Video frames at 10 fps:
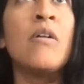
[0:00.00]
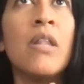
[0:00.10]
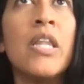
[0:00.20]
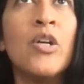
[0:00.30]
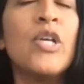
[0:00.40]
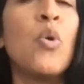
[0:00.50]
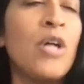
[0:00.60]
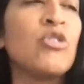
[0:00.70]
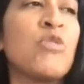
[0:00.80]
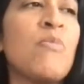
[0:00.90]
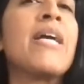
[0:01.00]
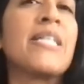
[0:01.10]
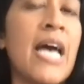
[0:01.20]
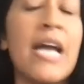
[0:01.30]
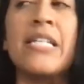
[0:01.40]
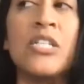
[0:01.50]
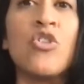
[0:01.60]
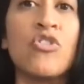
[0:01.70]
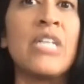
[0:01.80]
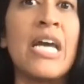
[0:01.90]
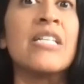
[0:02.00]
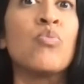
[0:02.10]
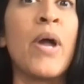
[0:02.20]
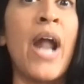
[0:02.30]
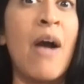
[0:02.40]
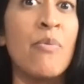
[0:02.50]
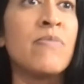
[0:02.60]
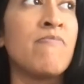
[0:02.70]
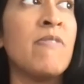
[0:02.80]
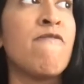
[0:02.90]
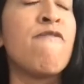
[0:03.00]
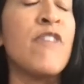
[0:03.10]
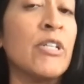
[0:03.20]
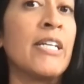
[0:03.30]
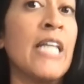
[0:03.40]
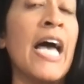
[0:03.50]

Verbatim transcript: literally quelled my anxiety certain days when I was mm-hmm. been feeling